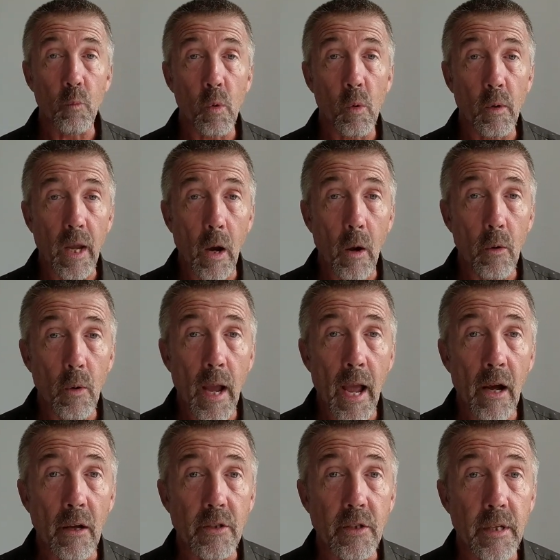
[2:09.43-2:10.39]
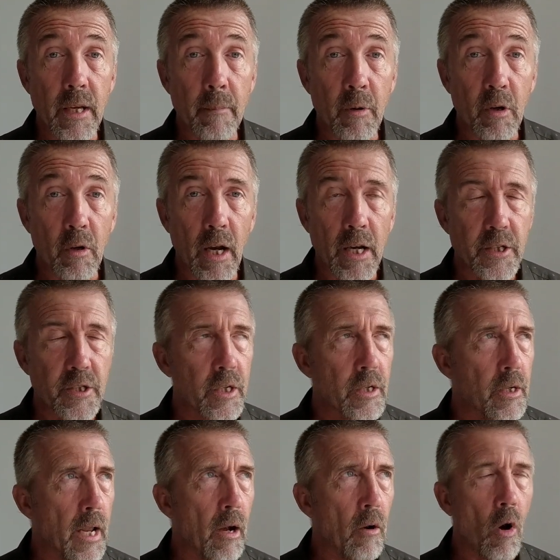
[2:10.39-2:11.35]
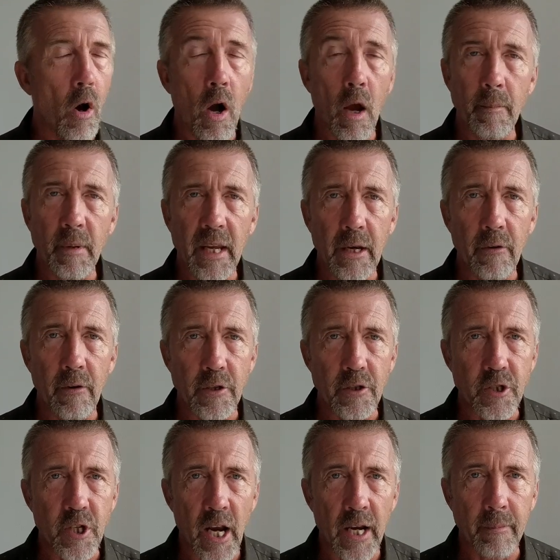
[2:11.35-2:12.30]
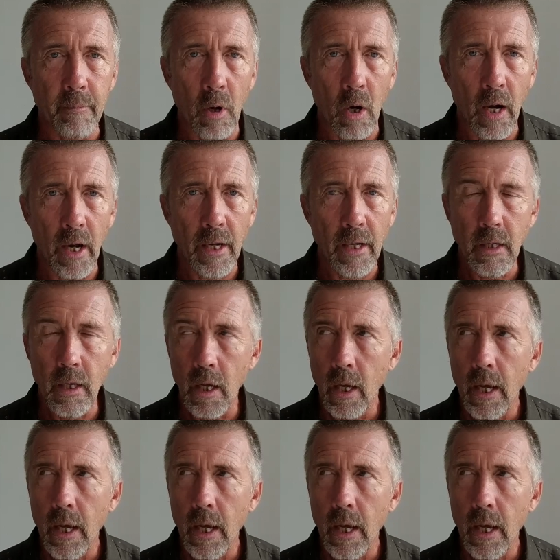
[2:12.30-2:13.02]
We'll go out to immigration. Now I'm here in Chiang Mai.